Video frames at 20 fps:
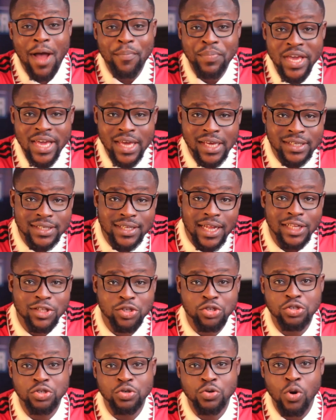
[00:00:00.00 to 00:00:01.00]
Happy Easter
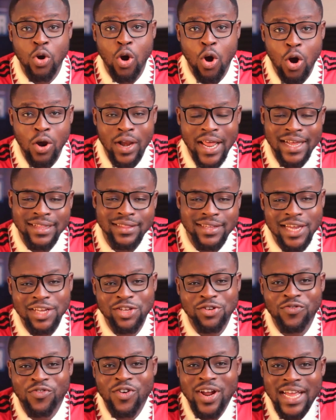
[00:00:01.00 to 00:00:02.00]
to you all, and
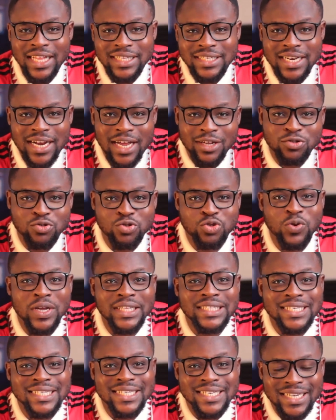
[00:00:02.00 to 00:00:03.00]
thank you for getting us to
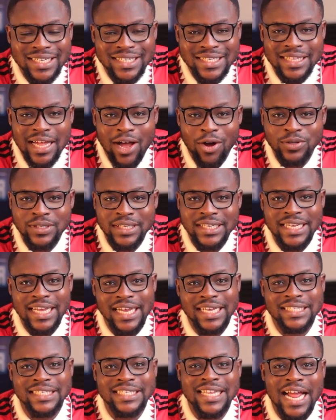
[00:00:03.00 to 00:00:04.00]
26,000.
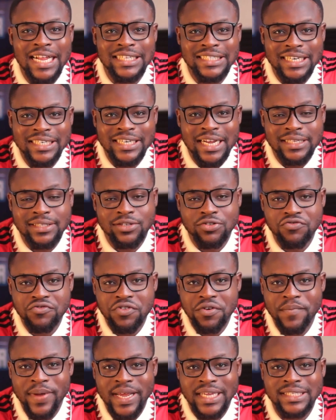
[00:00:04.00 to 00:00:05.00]
Yes, the agenda still
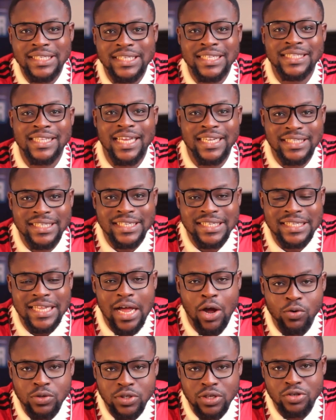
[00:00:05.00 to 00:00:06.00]
remains
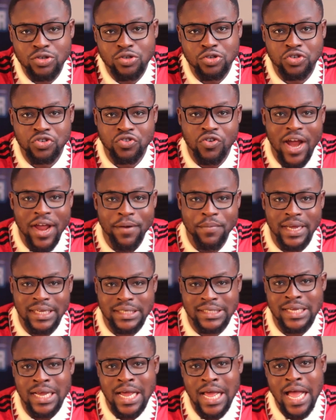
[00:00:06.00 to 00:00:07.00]
30,000
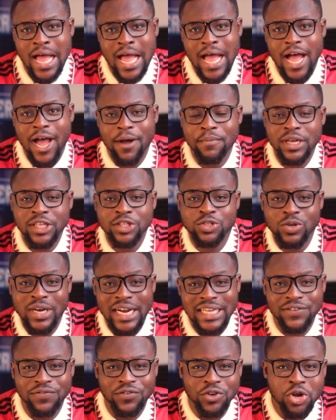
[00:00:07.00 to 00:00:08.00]
subscribers. In
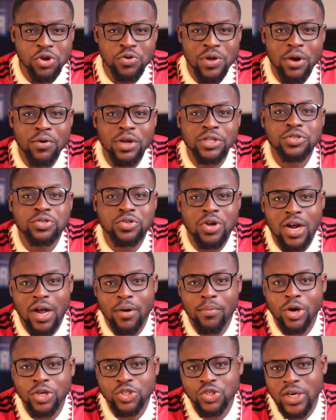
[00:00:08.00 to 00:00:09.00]
today's video, we are going to talk
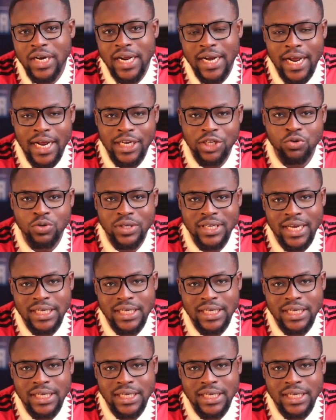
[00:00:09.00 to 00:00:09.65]
about Jordan Ayew.